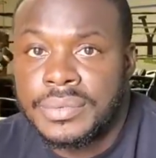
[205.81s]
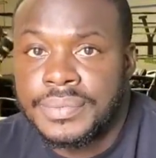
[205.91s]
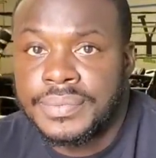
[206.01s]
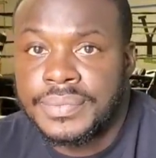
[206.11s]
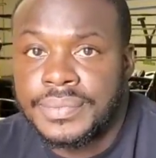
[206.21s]

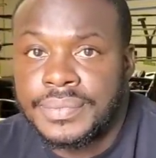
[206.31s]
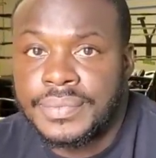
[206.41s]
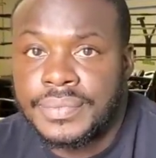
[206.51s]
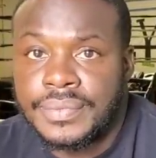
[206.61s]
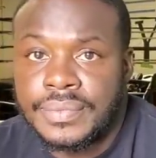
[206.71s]
Is this
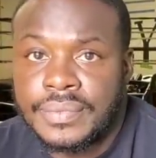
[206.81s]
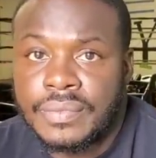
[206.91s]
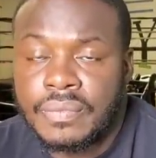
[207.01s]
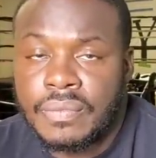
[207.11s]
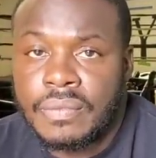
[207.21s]
why
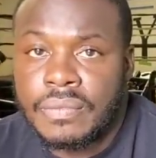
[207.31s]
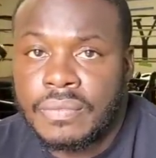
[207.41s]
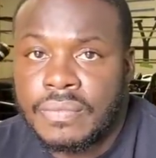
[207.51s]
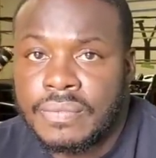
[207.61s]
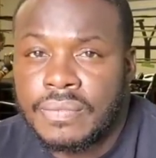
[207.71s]
a lot of
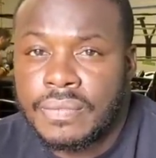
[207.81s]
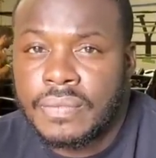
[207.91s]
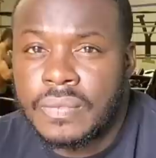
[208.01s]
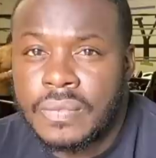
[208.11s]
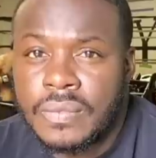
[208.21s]

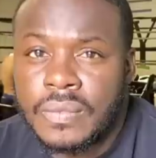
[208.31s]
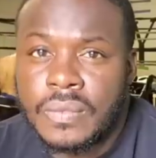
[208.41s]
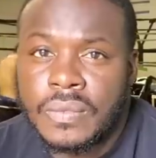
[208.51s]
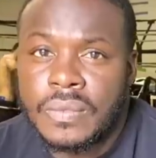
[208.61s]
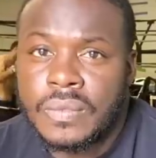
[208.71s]
entertainers
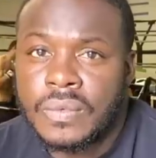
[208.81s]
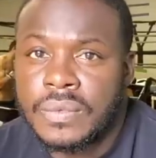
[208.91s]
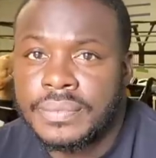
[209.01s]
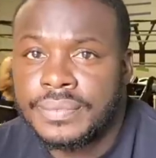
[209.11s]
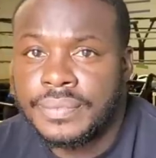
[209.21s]
and
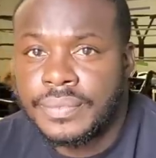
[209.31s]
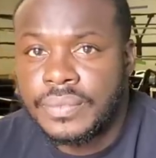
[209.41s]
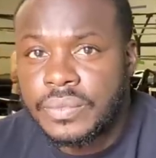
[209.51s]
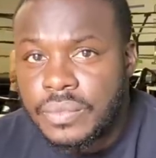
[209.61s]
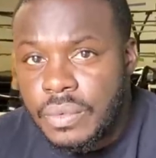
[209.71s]

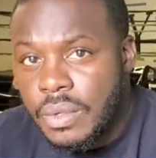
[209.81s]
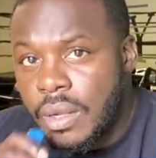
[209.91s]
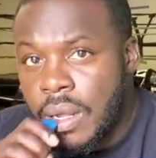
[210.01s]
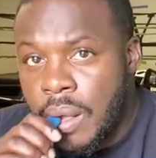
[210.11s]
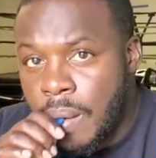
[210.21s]
athletes leave
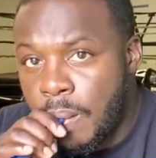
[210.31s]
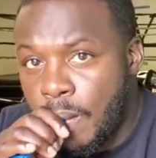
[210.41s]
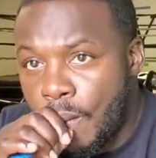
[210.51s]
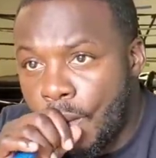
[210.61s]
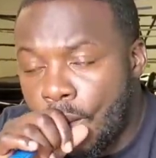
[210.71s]
the hood
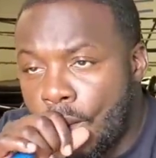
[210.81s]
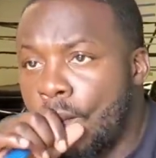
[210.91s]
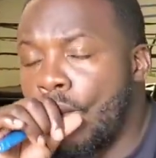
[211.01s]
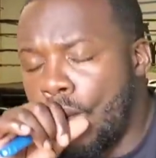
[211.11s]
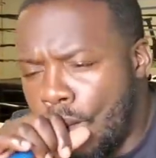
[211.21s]

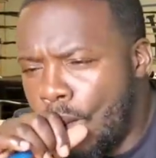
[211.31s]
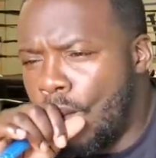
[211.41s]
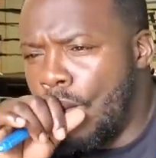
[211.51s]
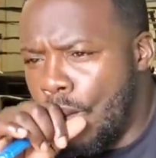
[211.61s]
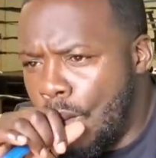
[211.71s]
or,
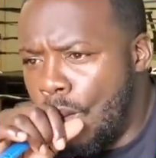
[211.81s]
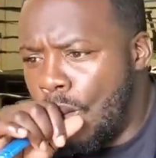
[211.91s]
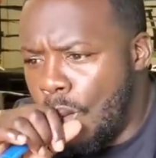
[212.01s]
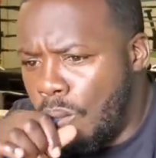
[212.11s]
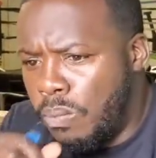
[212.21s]
or never
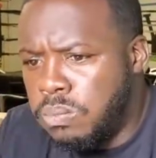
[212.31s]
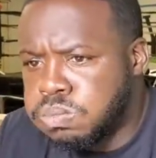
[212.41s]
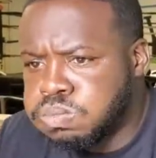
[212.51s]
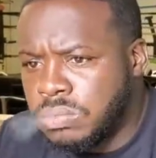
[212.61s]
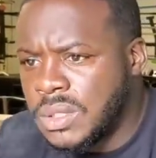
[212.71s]
really come
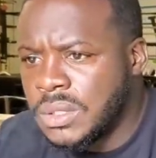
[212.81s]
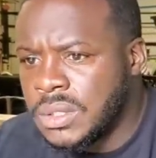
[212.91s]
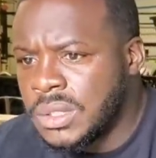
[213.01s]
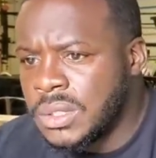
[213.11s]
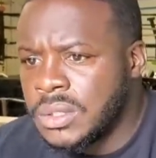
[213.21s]
back in their
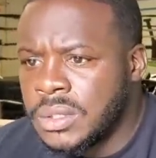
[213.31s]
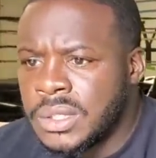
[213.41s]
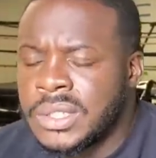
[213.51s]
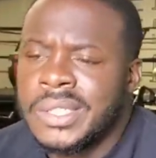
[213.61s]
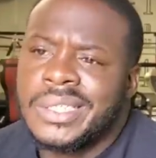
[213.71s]
neighborhood?
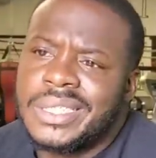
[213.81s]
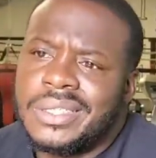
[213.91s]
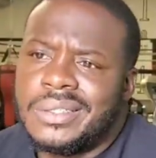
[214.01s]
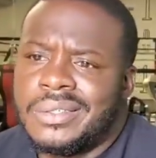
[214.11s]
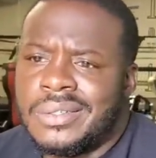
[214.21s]

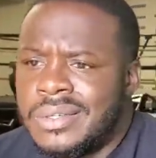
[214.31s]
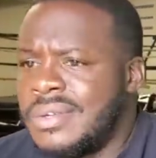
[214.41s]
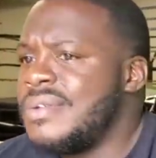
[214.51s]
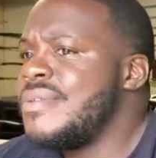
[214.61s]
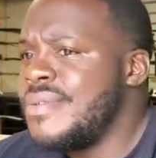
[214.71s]
because of
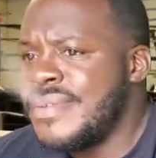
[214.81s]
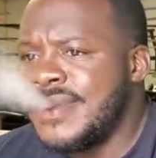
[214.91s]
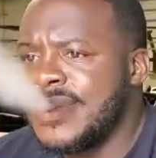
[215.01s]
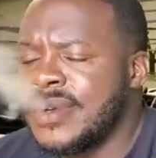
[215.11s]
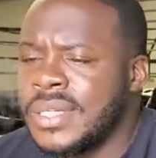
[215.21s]
situations like this?
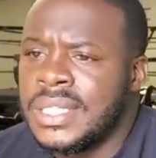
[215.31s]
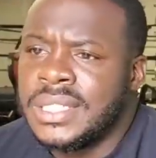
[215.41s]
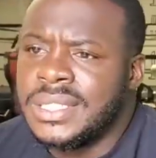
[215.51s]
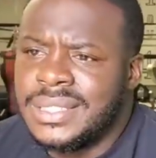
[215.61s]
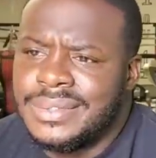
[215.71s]
Or
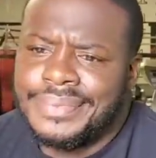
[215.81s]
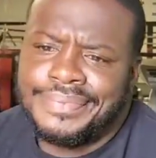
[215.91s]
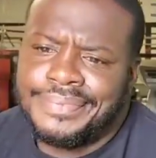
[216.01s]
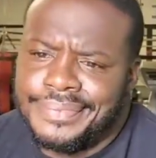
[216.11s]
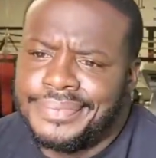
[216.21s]

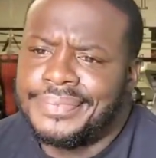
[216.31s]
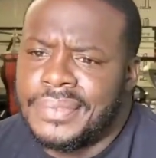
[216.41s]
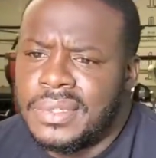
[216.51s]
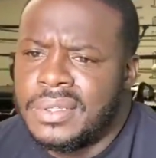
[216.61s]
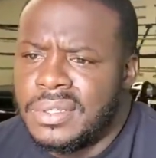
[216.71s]
situations that
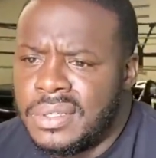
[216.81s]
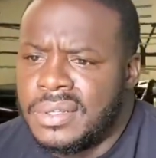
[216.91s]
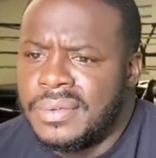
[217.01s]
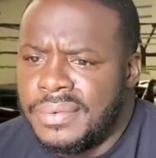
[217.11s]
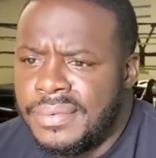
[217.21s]
could
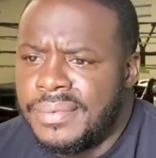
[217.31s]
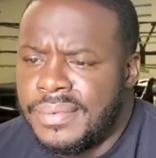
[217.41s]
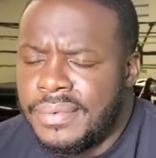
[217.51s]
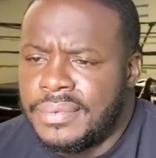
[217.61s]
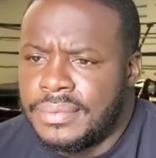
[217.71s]
end up
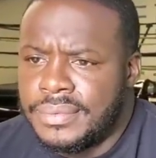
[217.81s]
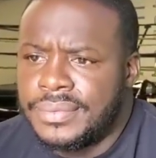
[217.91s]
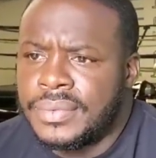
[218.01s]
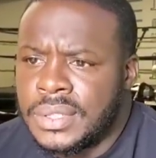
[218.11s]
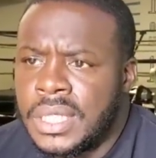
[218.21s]
resulting
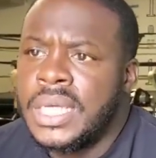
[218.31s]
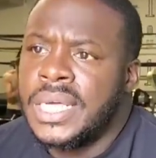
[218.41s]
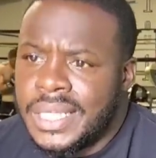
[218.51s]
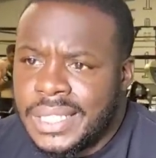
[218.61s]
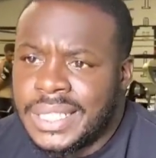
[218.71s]
in this?
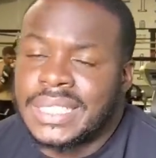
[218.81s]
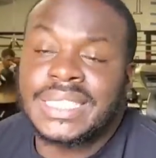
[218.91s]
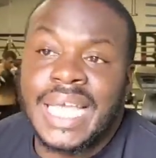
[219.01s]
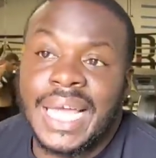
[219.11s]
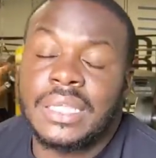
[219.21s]
That's
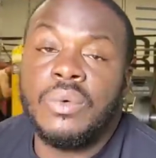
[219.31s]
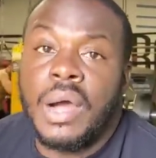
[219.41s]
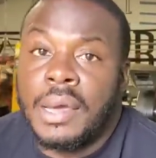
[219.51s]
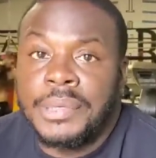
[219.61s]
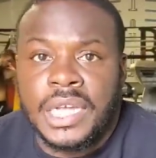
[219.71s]
exactly
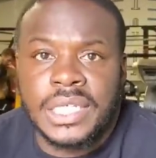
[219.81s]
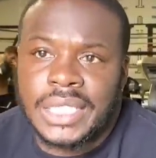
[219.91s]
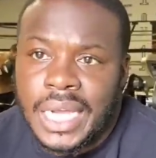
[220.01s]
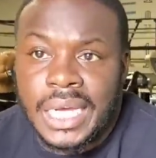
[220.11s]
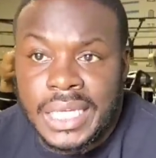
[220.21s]
why,
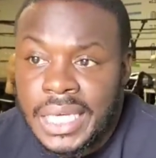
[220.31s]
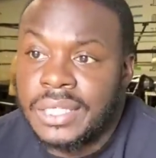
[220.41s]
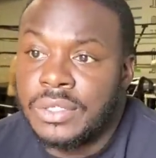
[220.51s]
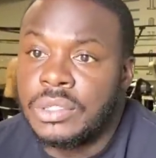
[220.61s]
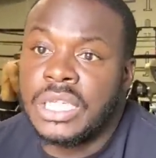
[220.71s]
because like
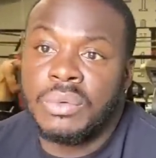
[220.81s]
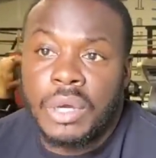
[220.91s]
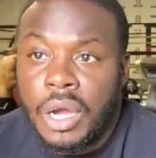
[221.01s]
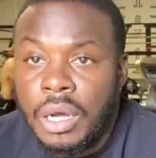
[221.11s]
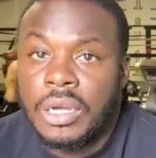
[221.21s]
again, you're
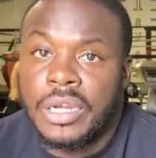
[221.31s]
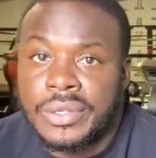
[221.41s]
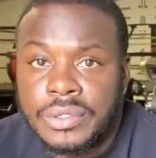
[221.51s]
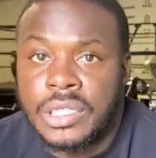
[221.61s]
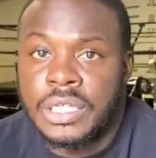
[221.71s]
dealing with
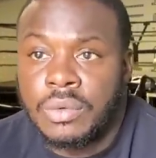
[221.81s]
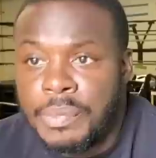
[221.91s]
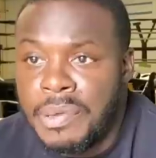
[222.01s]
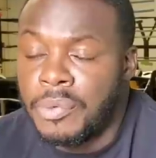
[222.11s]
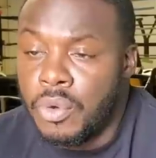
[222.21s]
hunger. You're dealing
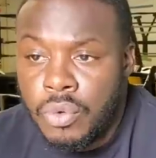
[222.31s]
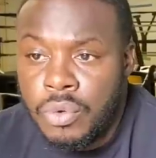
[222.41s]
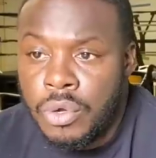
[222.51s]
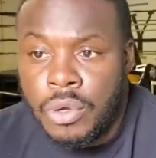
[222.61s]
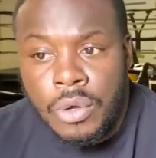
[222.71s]
with people who
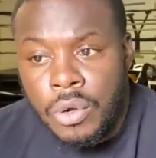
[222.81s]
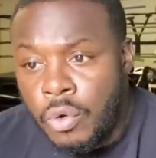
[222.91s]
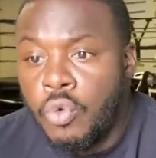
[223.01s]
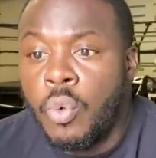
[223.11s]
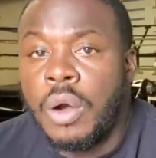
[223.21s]

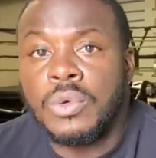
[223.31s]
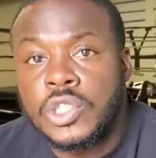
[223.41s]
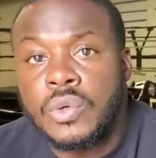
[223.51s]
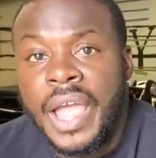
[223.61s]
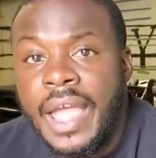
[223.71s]
who want
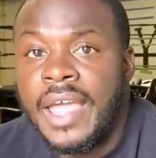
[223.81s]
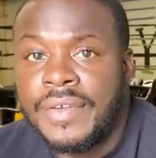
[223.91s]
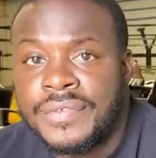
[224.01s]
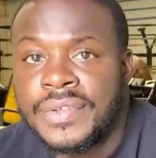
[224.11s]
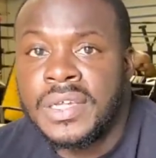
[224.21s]
what you
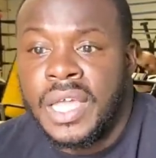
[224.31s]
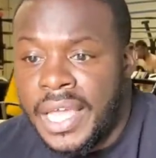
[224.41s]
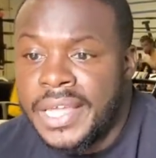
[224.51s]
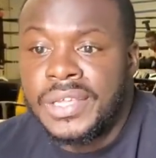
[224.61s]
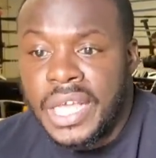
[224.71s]
have.
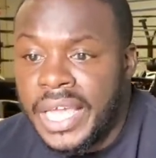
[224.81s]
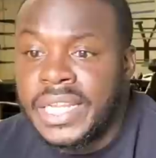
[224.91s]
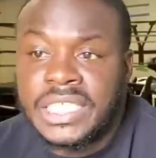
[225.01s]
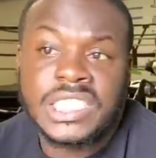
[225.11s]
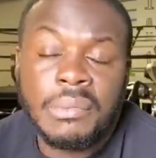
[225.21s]
And
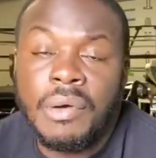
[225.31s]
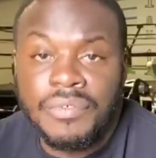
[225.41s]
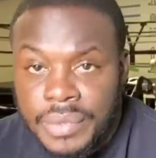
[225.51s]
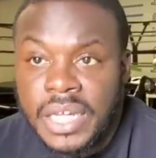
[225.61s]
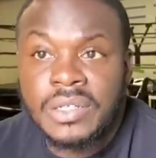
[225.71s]
and there's some
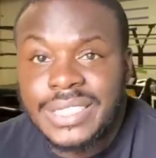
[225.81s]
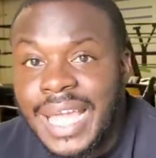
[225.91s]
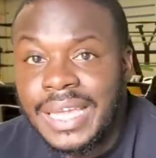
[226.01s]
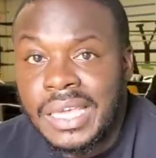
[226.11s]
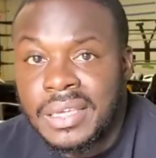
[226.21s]
of them that'll
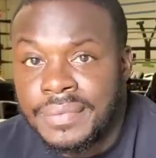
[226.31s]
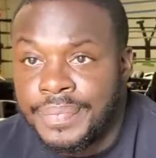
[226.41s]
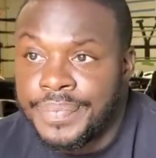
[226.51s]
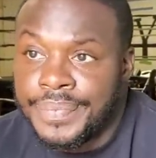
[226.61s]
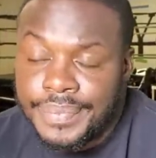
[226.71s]
take it.
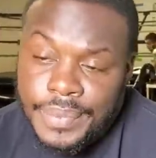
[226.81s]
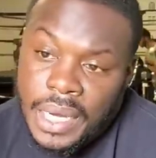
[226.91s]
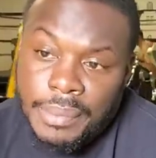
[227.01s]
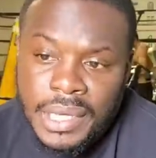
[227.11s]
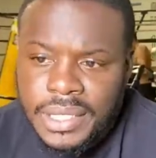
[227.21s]

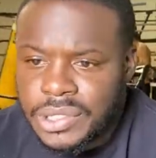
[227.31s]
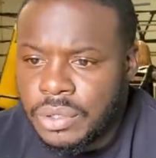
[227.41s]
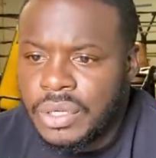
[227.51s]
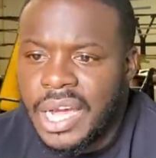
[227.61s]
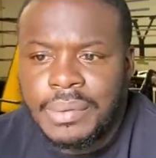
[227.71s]
You know what I mean?
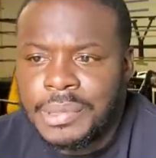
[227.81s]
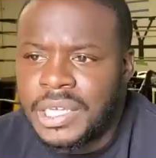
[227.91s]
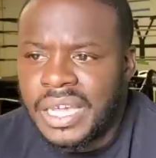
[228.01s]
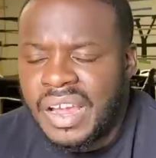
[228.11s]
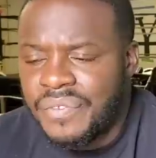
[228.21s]
So you gotta
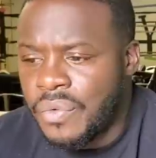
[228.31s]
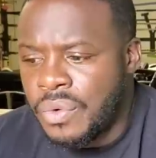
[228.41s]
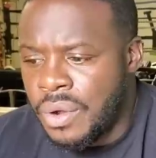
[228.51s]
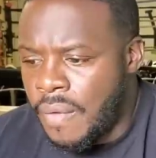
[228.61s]
be careful.